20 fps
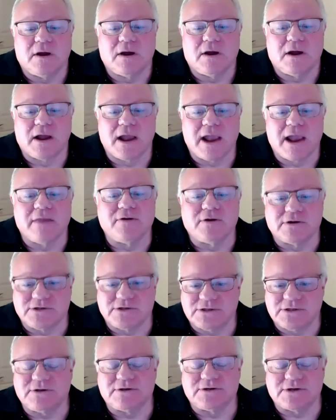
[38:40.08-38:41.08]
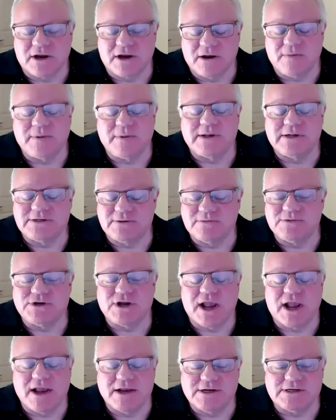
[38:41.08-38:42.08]
And there's going to be some
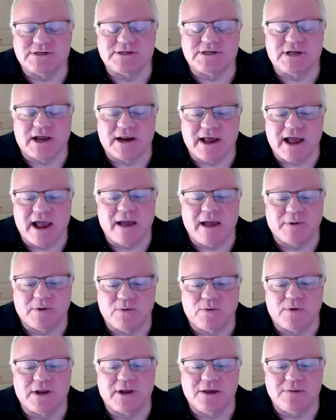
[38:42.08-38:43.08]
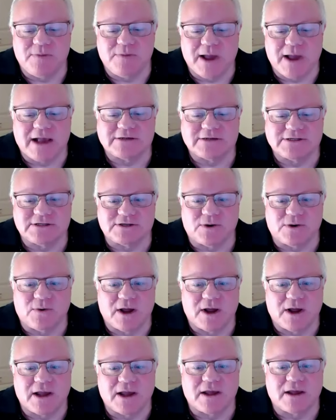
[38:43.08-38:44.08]
changes that happen when he passes
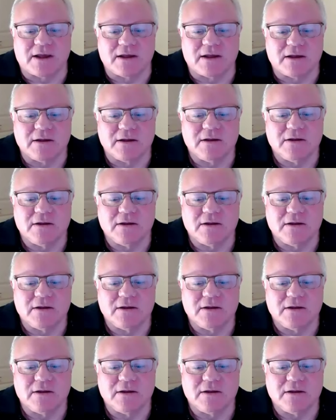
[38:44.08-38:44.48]
away.